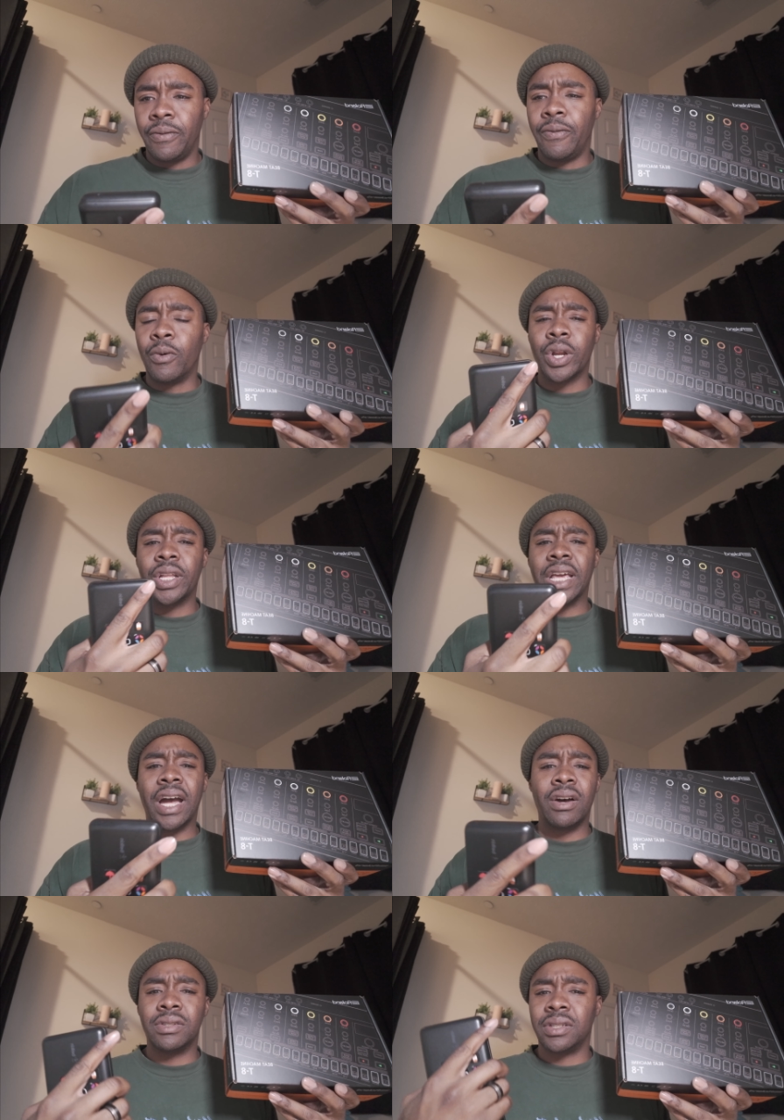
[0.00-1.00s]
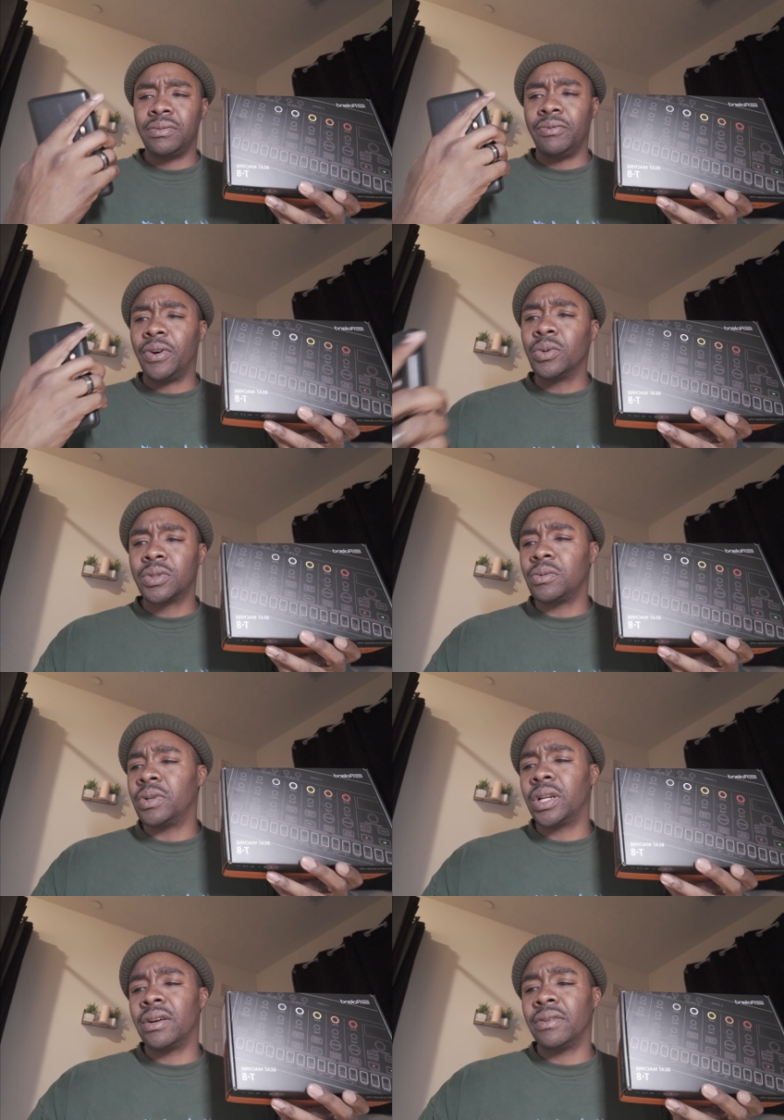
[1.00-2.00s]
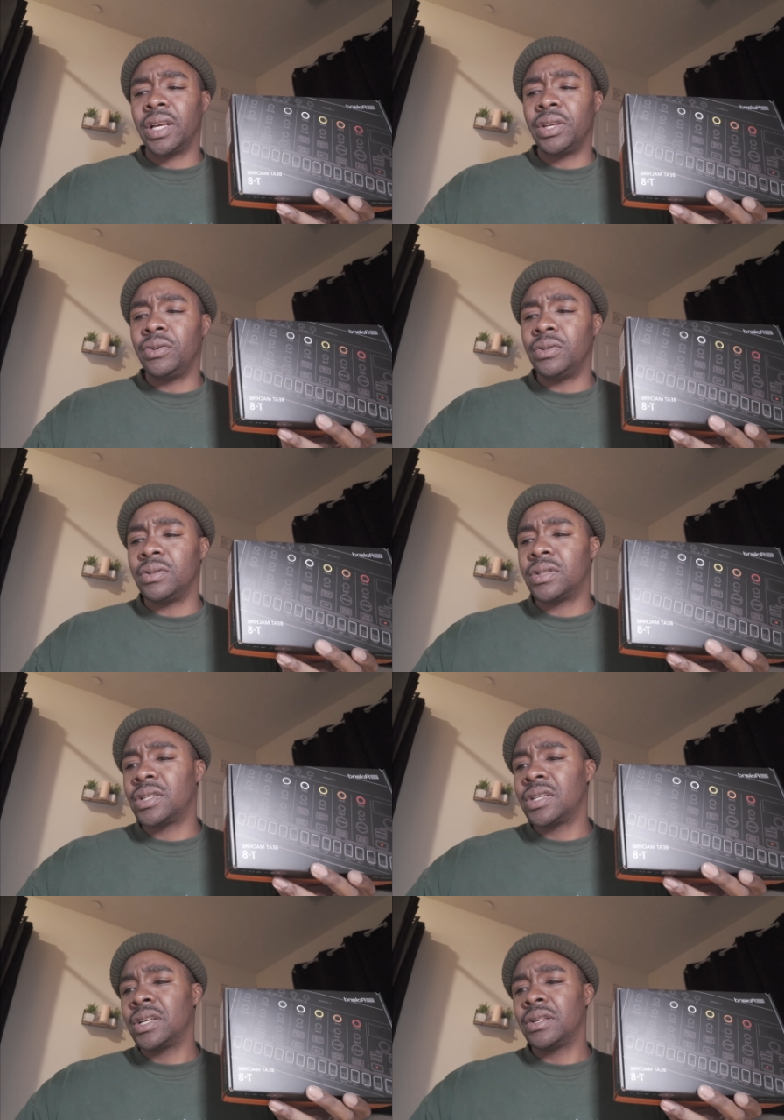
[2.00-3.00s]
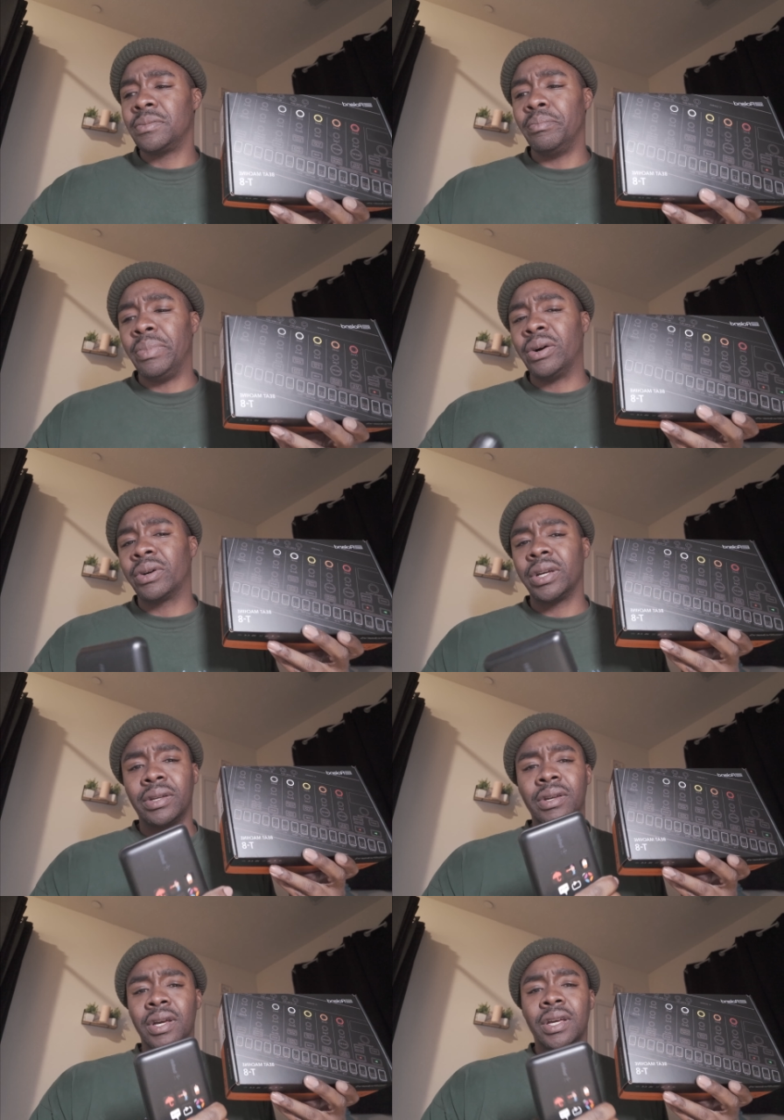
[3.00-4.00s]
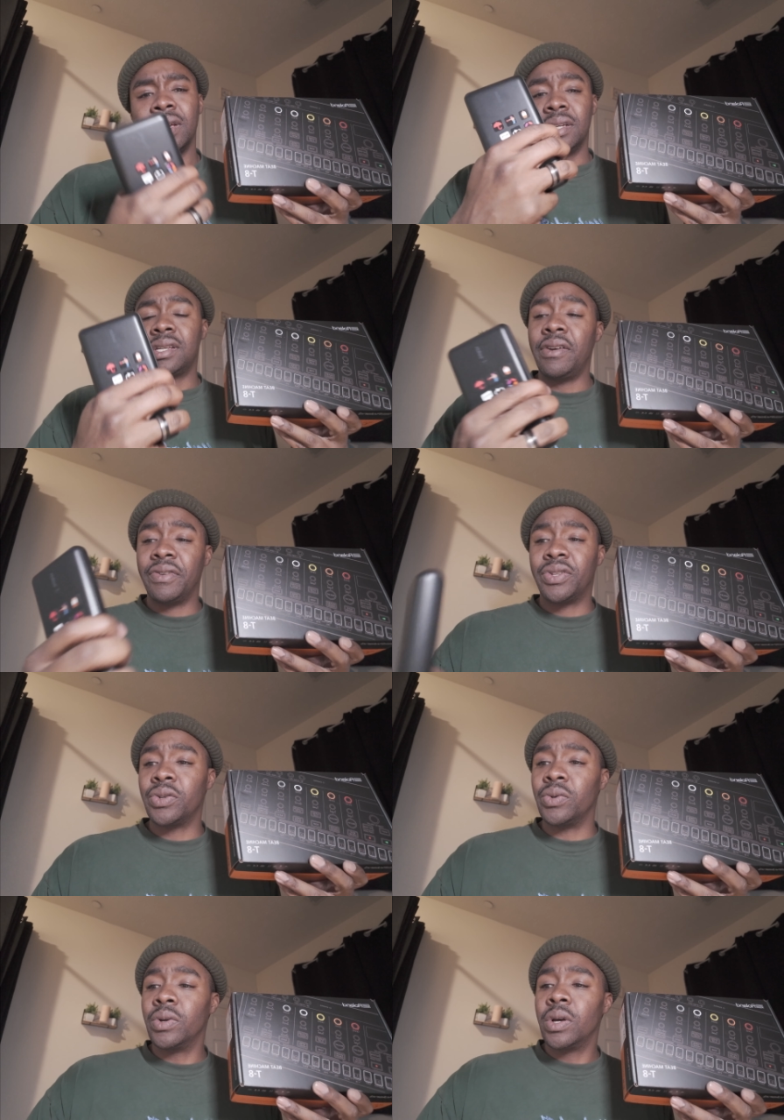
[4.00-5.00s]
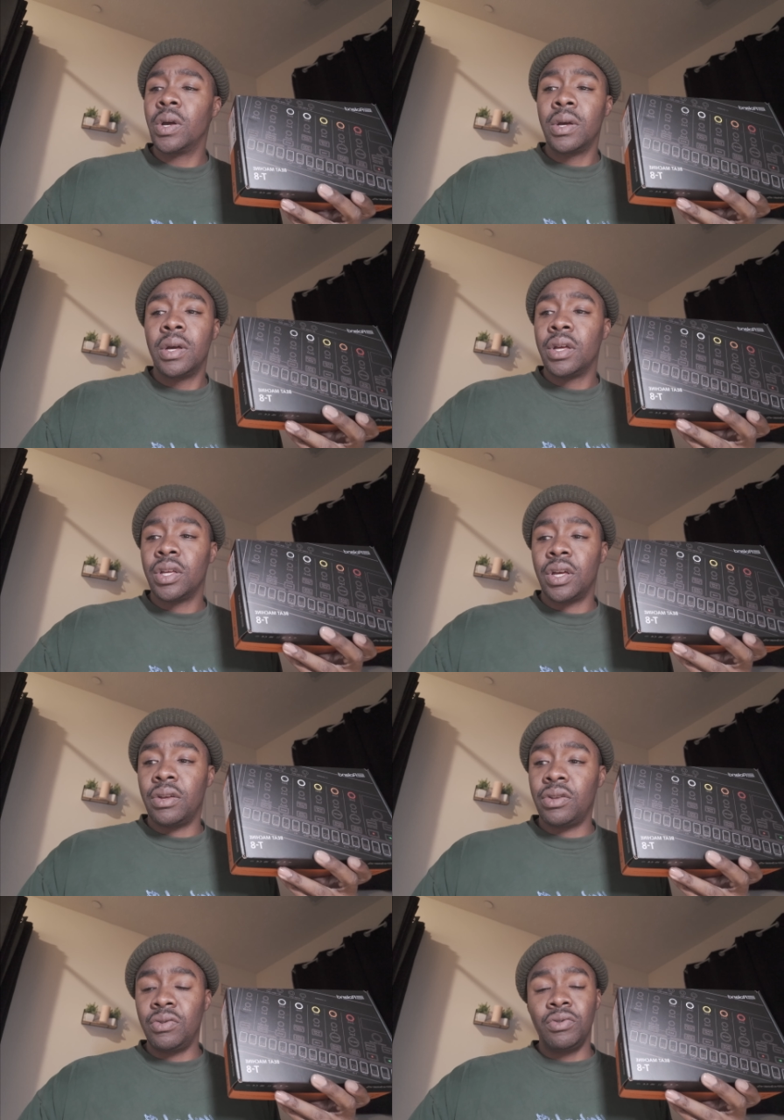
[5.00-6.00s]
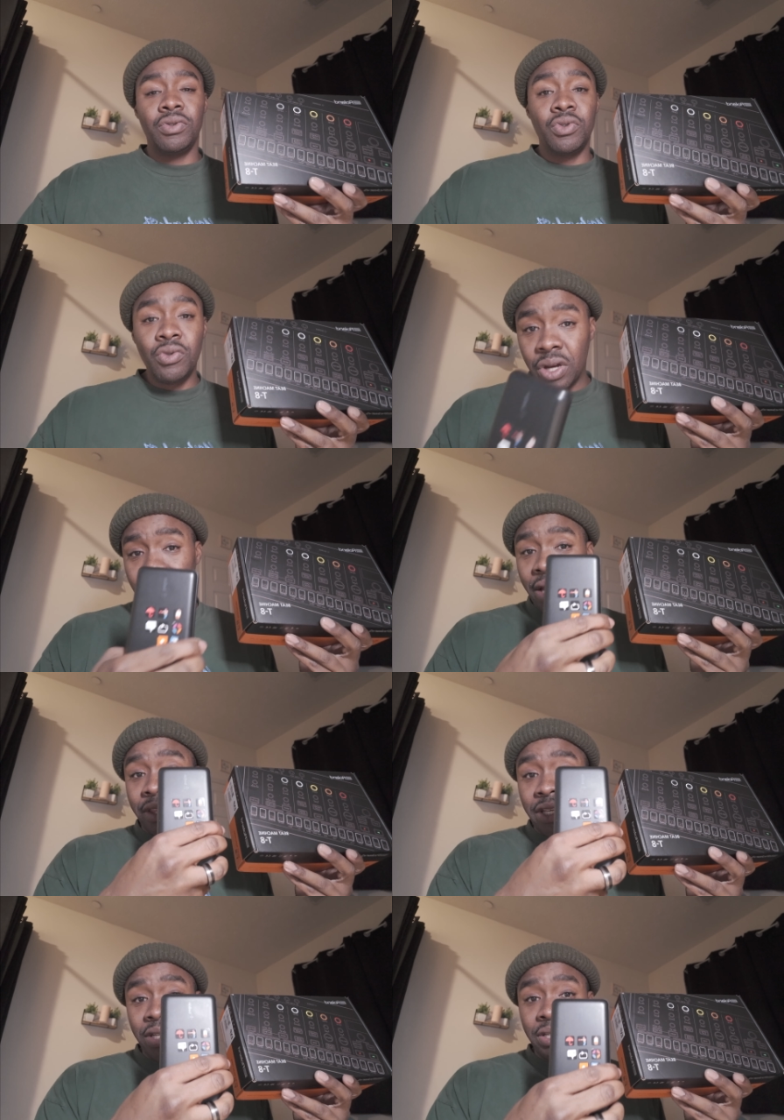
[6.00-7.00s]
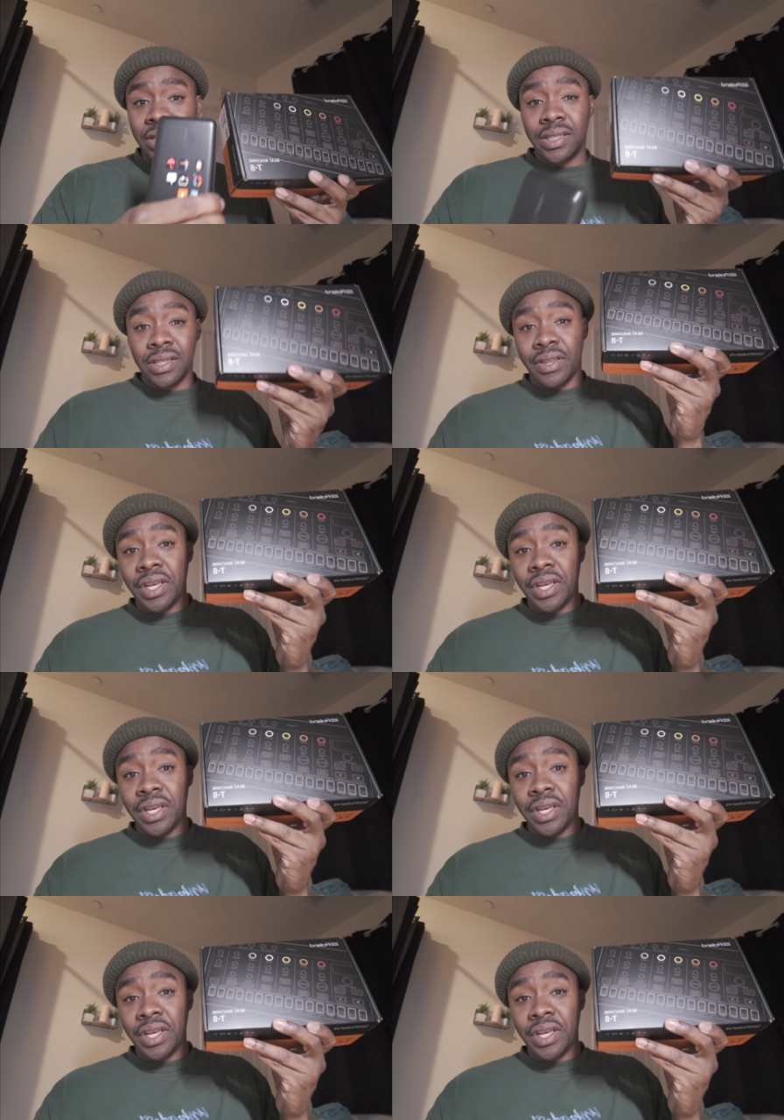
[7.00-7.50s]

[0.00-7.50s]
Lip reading: 40,000 volts or whatever they use. Belkin, it's heavy too. You got this.